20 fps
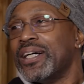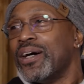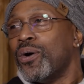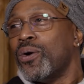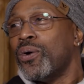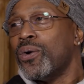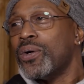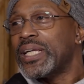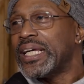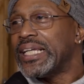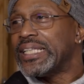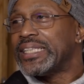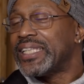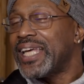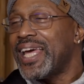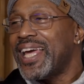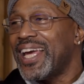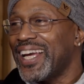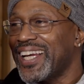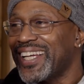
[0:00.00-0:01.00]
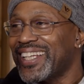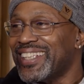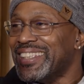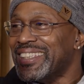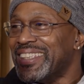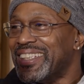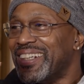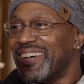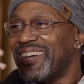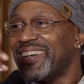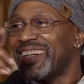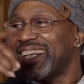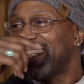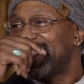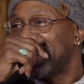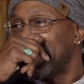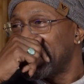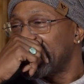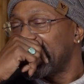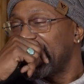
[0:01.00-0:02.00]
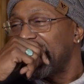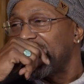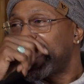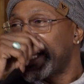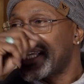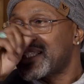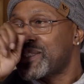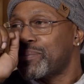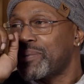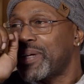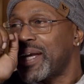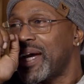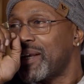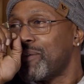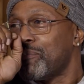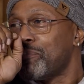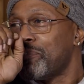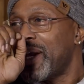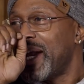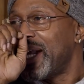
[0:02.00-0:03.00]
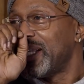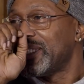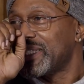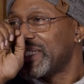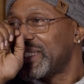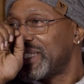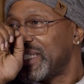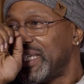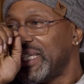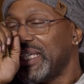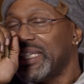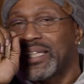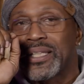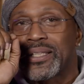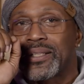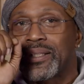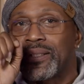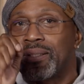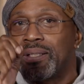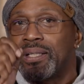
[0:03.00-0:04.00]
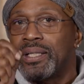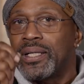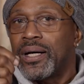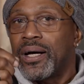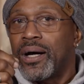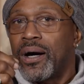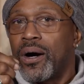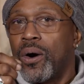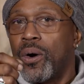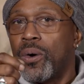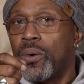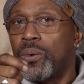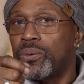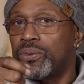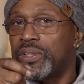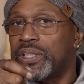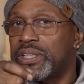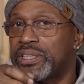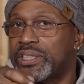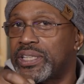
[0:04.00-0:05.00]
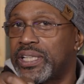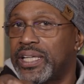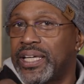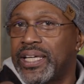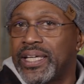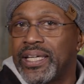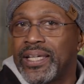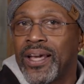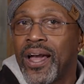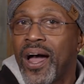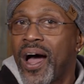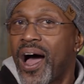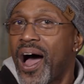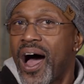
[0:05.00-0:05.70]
Or they think that I got some kind of magic key and I go, hold this key.